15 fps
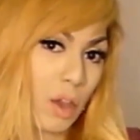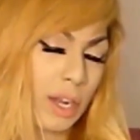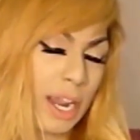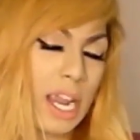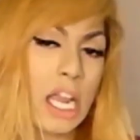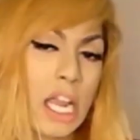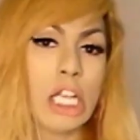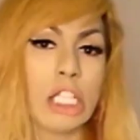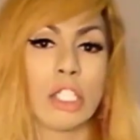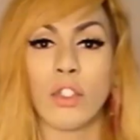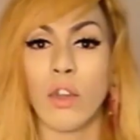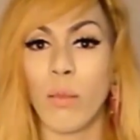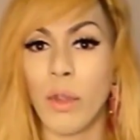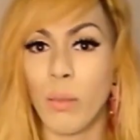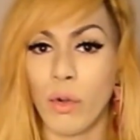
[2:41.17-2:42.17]
Okay?
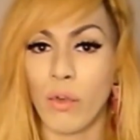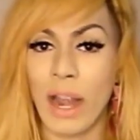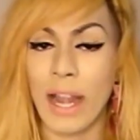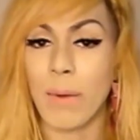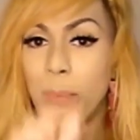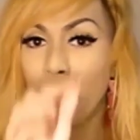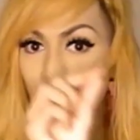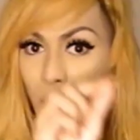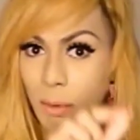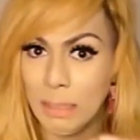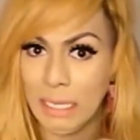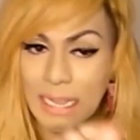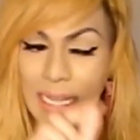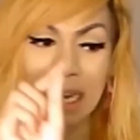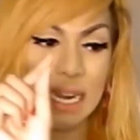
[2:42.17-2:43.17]
So we would write
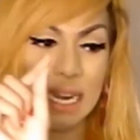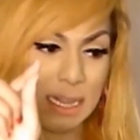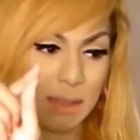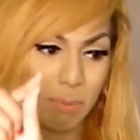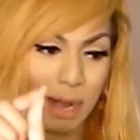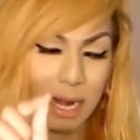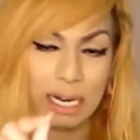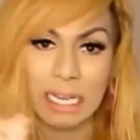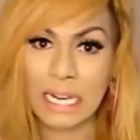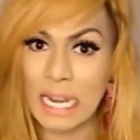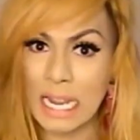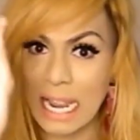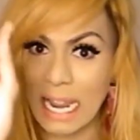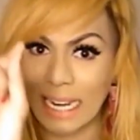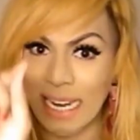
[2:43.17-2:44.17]
probability in the
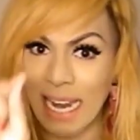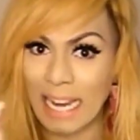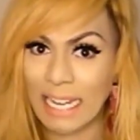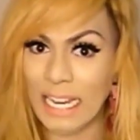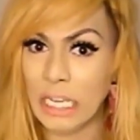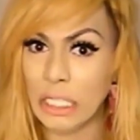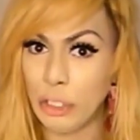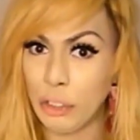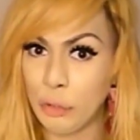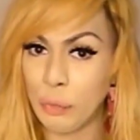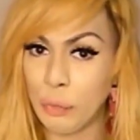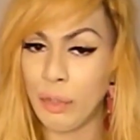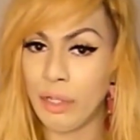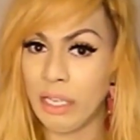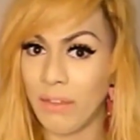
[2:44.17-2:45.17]
bracket getting
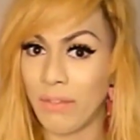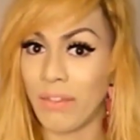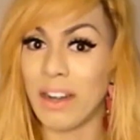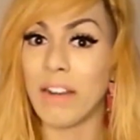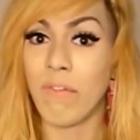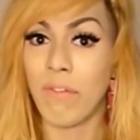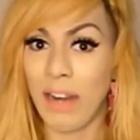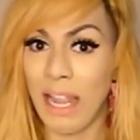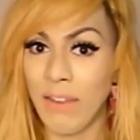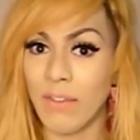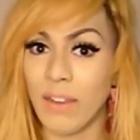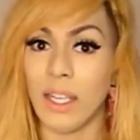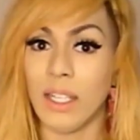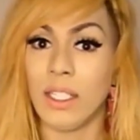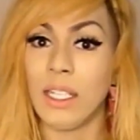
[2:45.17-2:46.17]
2 different
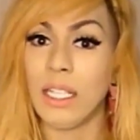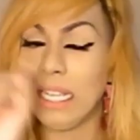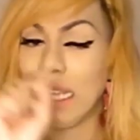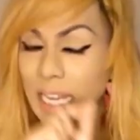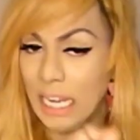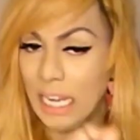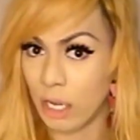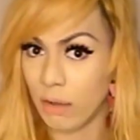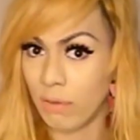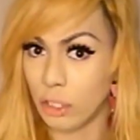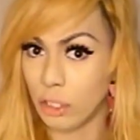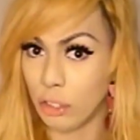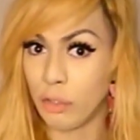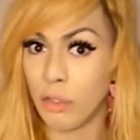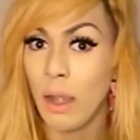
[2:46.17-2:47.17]
flavor,
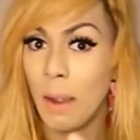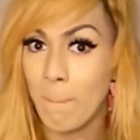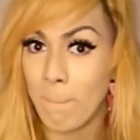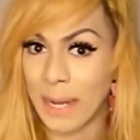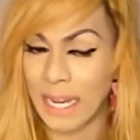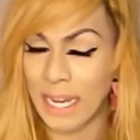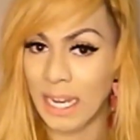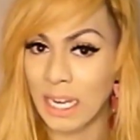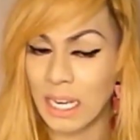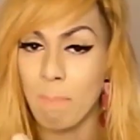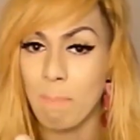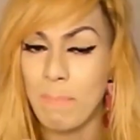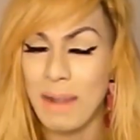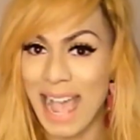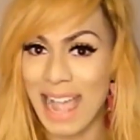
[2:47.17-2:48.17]
equivalent to P
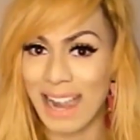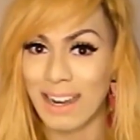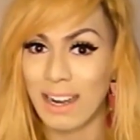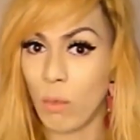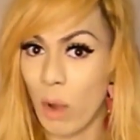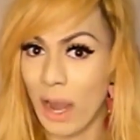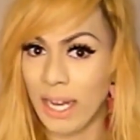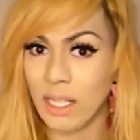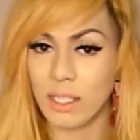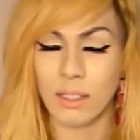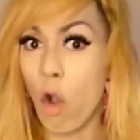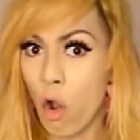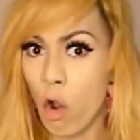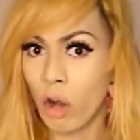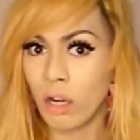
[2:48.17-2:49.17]
black
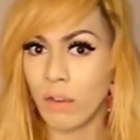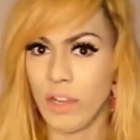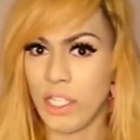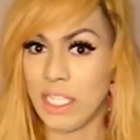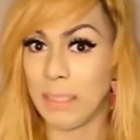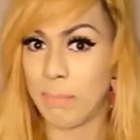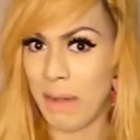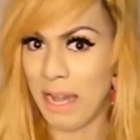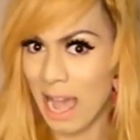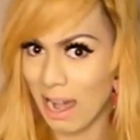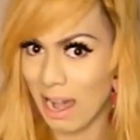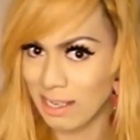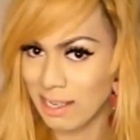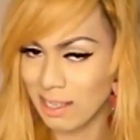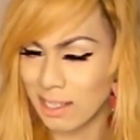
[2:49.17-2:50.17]
white, or which is
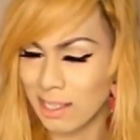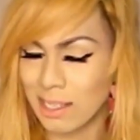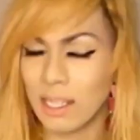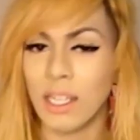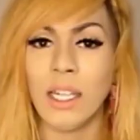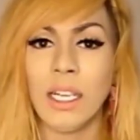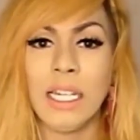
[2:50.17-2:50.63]
plus